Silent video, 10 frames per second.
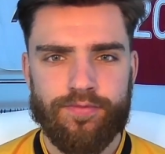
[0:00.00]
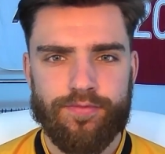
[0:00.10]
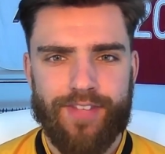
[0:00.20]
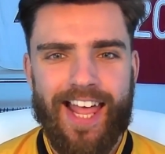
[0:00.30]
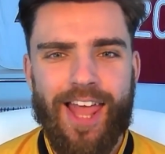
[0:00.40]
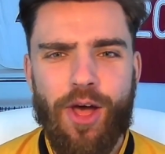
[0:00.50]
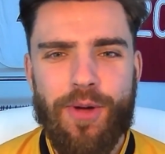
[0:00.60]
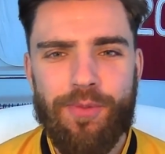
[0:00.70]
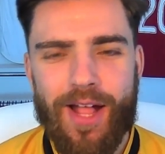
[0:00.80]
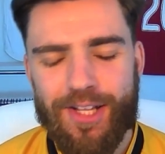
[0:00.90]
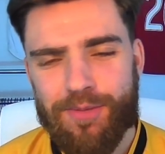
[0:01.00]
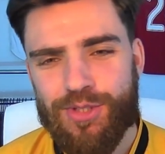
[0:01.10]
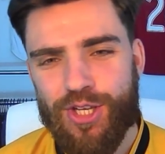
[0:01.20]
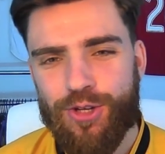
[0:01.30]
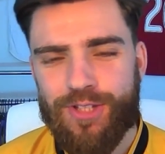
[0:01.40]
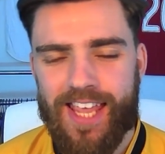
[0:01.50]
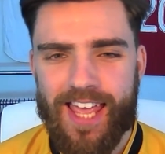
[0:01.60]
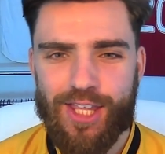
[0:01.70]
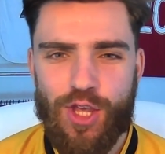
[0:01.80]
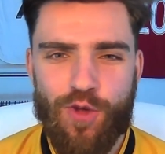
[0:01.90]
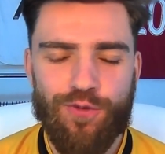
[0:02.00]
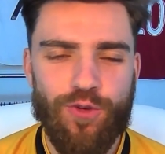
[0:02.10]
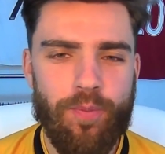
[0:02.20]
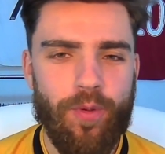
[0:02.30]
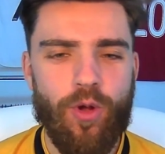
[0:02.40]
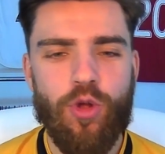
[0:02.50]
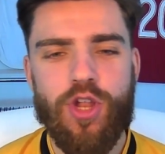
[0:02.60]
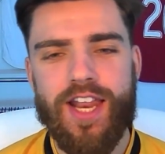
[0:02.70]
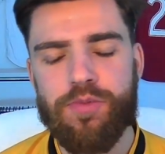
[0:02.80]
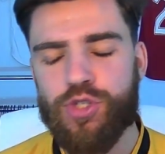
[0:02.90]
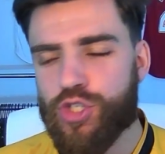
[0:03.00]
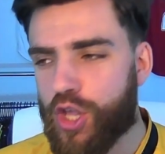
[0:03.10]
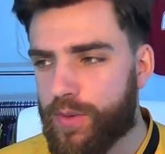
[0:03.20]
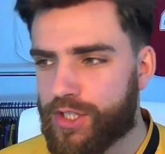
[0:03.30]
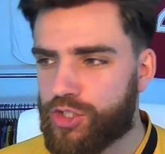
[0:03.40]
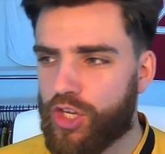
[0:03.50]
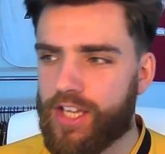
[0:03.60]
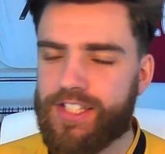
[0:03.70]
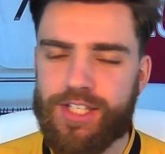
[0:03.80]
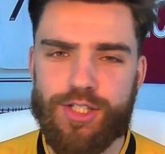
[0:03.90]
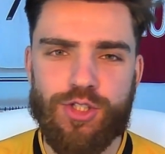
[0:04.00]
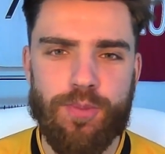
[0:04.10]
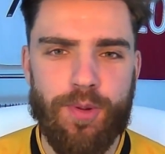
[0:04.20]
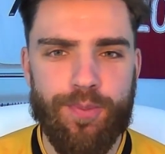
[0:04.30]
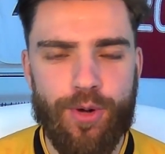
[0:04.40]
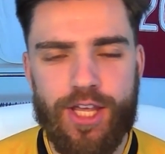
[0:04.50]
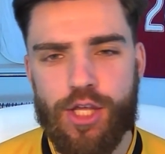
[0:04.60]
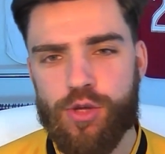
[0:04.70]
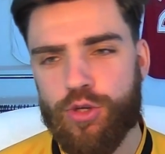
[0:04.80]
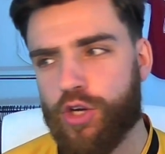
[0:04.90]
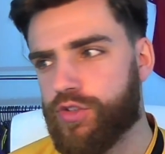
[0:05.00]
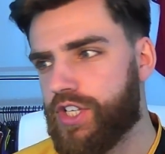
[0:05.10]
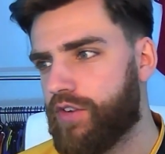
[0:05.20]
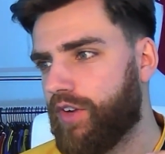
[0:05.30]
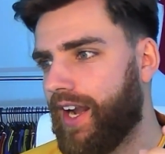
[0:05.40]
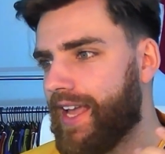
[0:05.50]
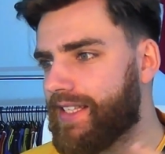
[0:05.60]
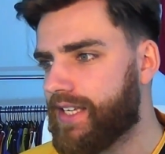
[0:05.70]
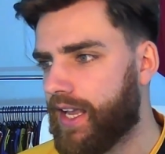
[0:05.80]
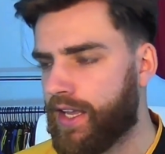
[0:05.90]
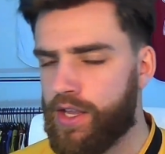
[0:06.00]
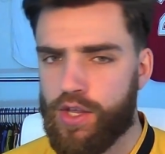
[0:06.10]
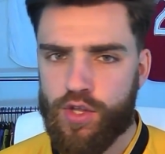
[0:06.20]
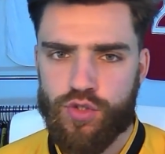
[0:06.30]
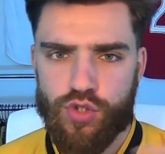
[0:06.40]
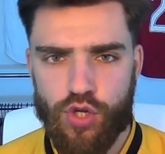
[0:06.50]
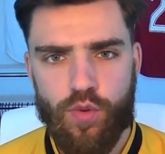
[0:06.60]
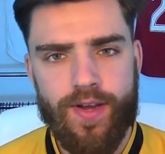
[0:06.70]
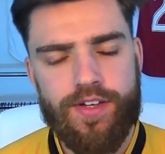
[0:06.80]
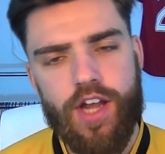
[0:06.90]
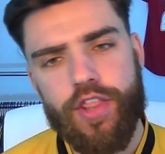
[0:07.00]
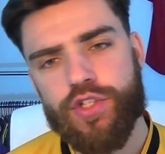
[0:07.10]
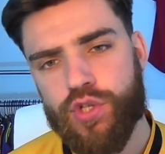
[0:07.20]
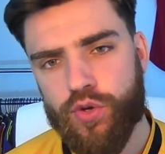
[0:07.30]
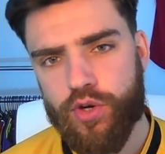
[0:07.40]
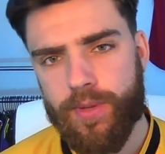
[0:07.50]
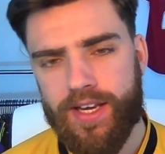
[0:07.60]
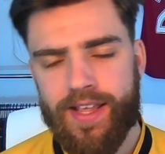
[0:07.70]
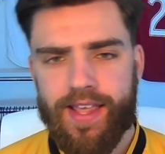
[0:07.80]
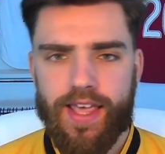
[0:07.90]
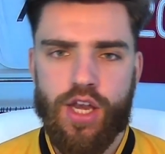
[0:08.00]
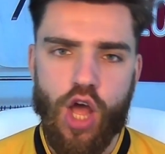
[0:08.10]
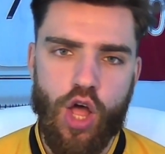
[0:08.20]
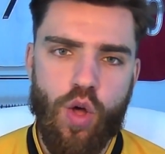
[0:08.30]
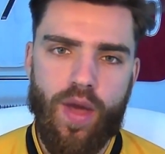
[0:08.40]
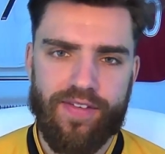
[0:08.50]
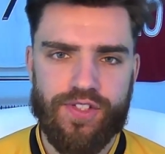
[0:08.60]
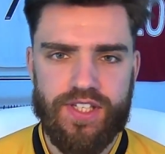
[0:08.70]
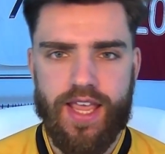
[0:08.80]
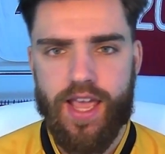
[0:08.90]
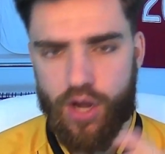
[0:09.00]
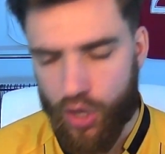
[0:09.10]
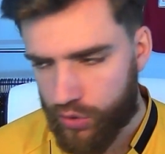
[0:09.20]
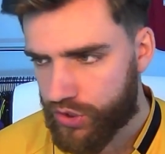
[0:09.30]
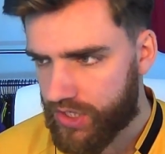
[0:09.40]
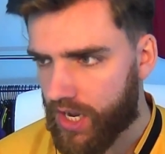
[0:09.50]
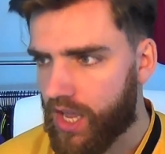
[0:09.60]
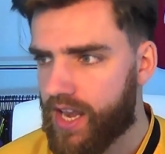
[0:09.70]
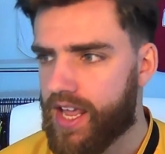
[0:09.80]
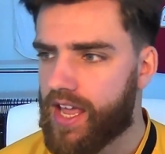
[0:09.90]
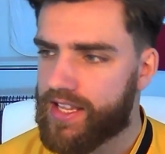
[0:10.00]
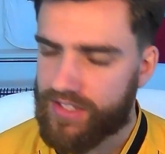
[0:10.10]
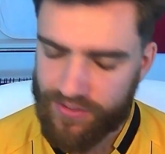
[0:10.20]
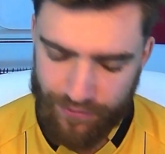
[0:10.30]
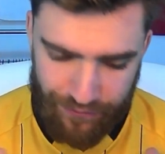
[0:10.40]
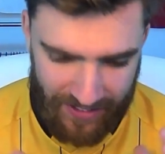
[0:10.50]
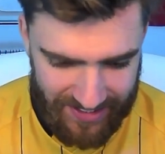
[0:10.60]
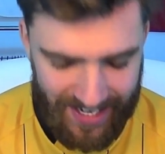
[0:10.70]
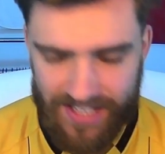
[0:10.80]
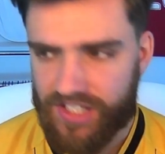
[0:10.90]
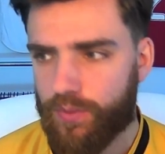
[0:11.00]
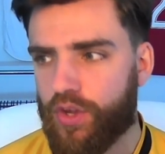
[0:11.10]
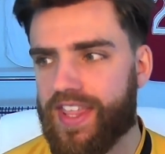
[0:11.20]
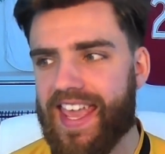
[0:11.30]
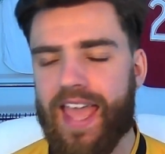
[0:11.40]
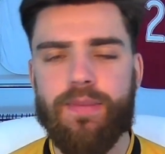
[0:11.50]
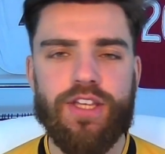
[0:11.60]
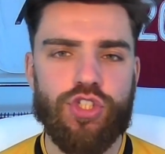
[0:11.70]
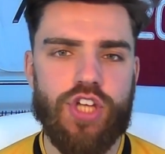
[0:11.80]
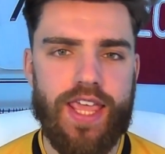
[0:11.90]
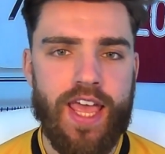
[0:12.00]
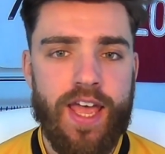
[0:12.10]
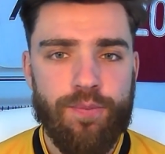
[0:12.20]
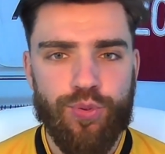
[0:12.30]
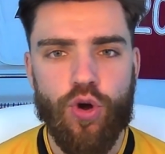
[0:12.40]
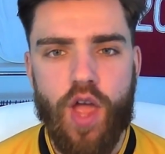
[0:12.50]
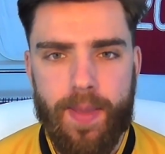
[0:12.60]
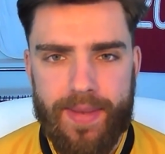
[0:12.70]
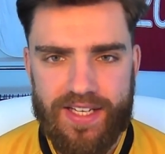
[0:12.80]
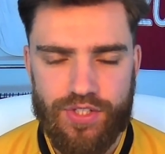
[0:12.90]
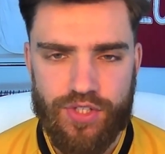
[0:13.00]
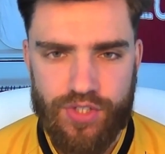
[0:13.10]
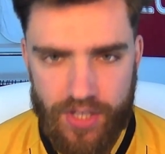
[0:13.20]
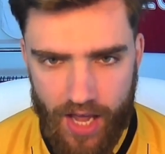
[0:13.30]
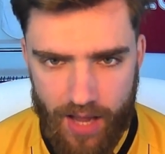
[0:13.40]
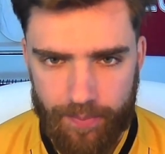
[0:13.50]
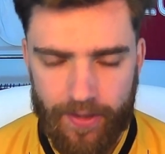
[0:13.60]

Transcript: Hello and welcome to DNQ Football, and I'm so excited to be bringing you content relating to another tournament in OFC in Oceania. It's fantastic. We've got the MSG Prime Minister's Cup.